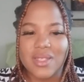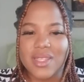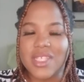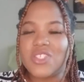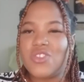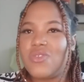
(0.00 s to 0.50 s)

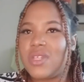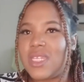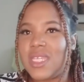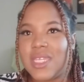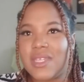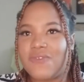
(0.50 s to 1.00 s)

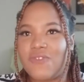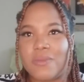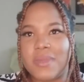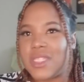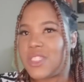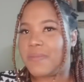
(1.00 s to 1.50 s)
need for
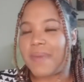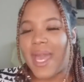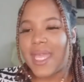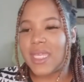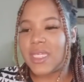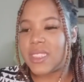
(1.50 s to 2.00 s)
me to
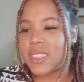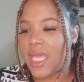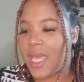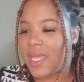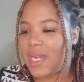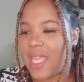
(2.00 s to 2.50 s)
buy it.
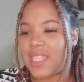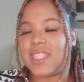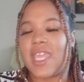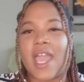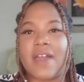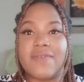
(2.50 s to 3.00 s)
Like, they
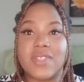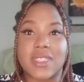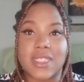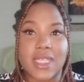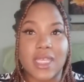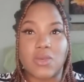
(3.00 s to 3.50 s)
haven't
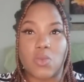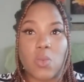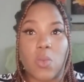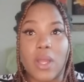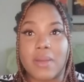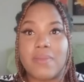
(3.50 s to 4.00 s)
said
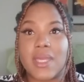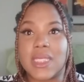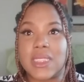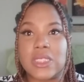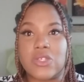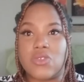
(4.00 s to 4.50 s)
what
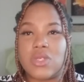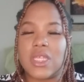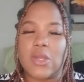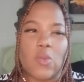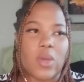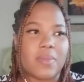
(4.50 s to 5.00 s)
makes it
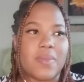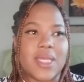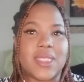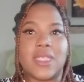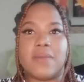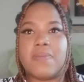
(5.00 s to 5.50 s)
unique, what
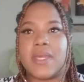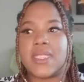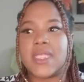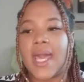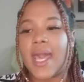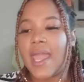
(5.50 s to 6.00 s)
makes it
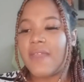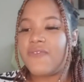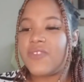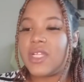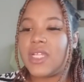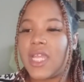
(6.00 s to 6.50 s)
better. I
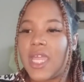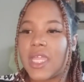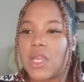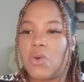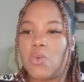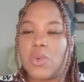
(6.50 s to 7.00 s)
feel
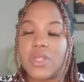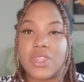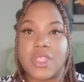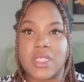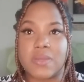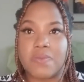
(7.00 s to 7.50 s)
like with
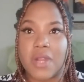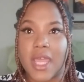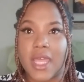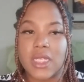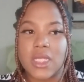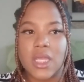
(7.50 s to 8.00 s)
this
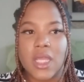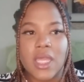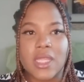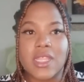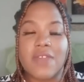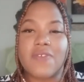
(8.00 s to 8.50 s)
brand,
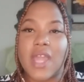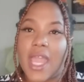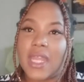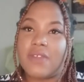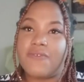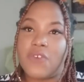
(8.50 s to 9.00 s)
they've
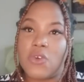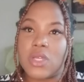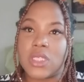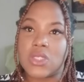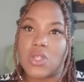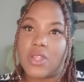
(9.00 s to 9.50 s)
kind of
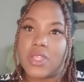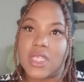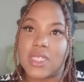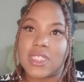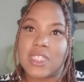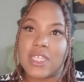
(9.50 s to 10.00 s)
focused on the
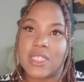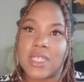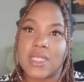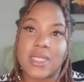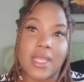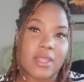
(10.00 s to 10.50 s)

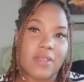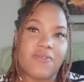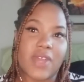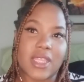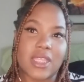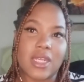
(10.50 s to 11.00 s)
aesthetics and the
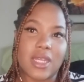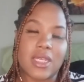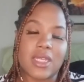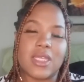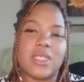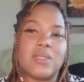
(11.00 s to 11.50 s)
fact that it
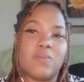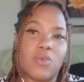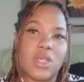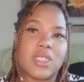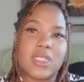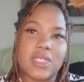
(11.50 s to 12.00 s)
is
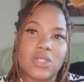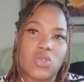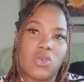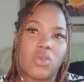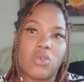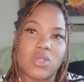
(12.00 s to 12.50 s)

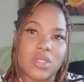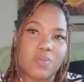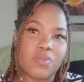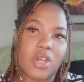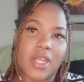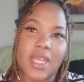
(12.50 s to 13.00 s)
Boity'Tulo's
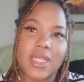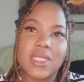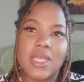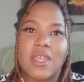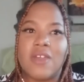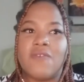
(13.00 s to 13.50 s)
product
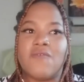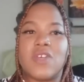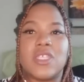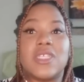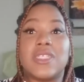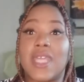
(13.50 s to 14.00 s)
versus